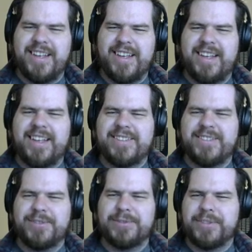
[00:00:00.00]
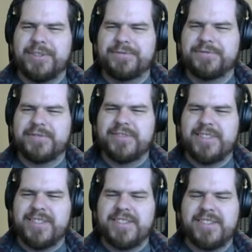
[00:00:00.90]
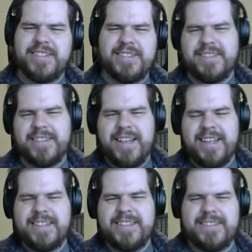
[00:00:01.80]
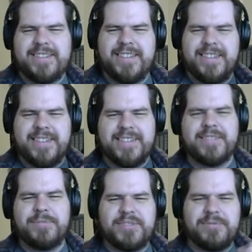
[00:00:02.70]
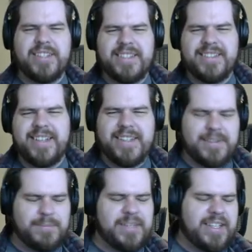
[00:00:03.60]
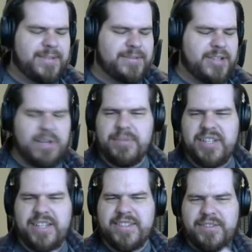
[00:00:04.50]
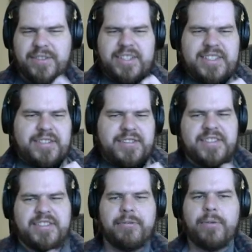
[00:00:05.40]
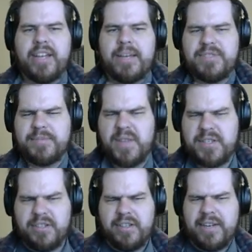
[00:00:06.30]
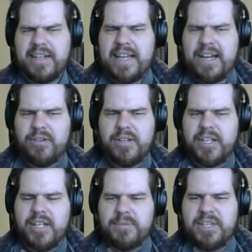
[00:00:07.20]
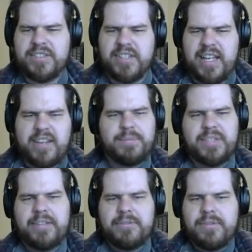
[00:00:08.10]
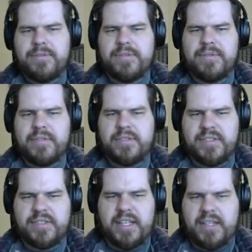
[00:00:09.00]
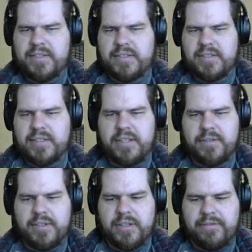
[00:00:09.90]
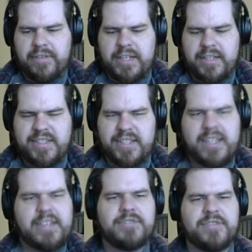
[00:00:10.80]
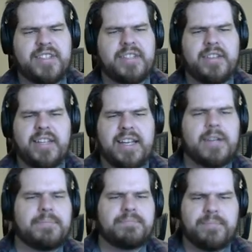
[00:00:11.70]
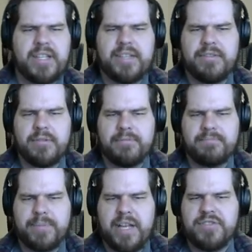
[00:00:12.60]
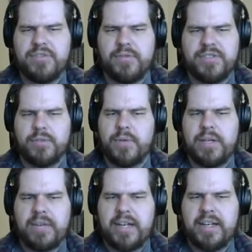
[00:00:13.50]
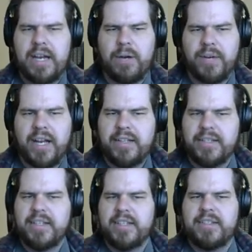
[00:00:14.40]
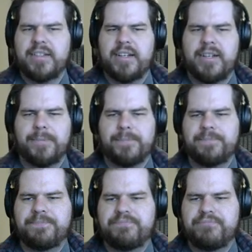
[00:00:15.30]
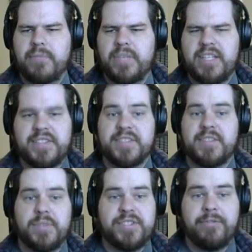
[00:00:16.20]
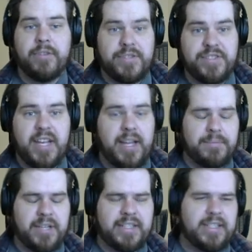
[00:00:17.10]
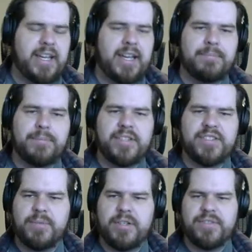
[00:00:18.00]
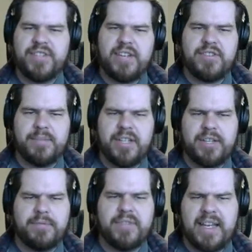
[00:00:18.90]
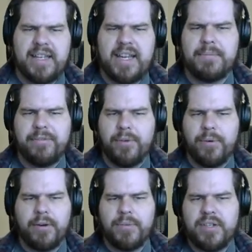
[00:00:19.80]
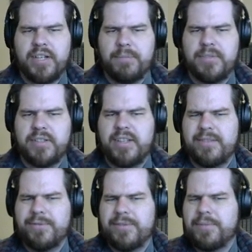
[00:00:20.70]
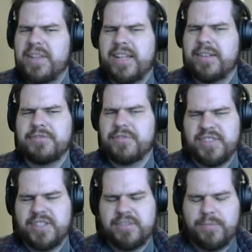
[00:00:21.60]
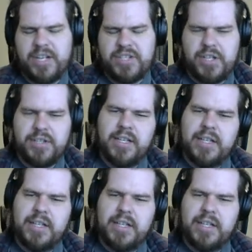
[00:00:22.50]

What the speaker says: It's so cool. This is what's really exciting to me about playing these old Nintendo 64 games, especially right now, because a lot of the playthroughs that you're gonna find, it's not that interesting looking at a playthrough of Banjo-Kazooie right now, right? Unless it's someone's first time playing the game. But someone who's actually played that game before it wouldn't be that interesting to watch it.